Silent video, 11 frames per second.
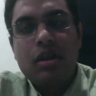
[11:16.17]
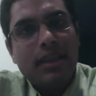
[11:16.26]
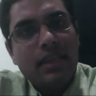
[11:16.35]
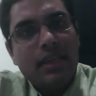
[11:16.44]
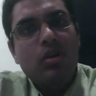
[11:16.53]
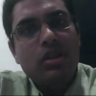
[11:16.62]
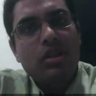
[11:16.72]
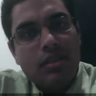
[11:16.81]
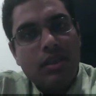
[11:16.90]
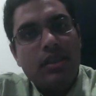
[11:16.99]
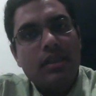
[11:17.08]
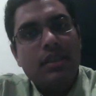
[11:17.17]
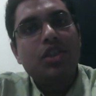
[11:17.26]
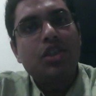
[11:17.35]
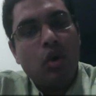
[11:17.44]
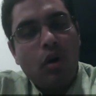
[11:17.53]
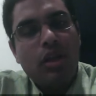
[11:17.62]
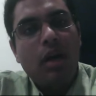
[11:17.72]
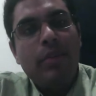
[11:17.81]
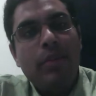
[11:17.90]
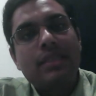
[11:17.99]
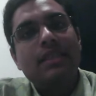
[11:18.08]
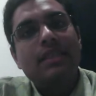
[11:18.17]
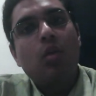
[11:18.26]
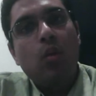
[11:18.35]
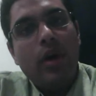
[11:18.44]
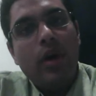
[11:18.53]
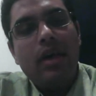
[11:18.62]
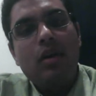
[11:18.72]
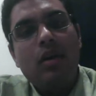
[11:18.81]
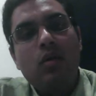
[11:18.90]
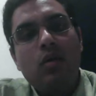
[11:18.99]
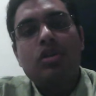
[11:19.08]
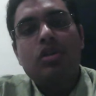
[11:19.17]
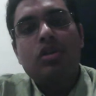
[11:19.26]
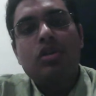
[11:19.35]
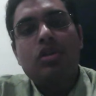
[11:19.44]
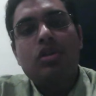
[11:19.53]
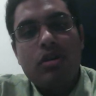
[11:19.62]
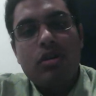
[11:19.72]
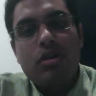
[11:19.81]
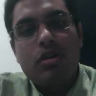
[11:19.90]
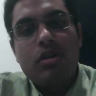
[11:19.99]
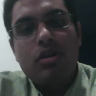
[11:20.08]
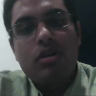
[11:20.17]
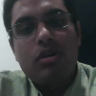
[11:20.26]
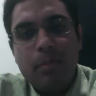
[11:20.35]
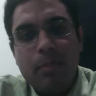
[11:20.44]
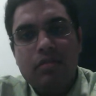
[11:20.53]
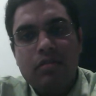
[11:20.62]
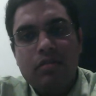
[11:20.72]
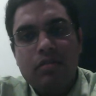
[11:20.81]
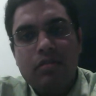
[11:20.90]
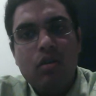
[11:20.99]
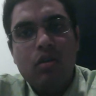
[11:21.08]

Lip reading: So I think there were certain shortcomings in the way in which the court rejected comparative law.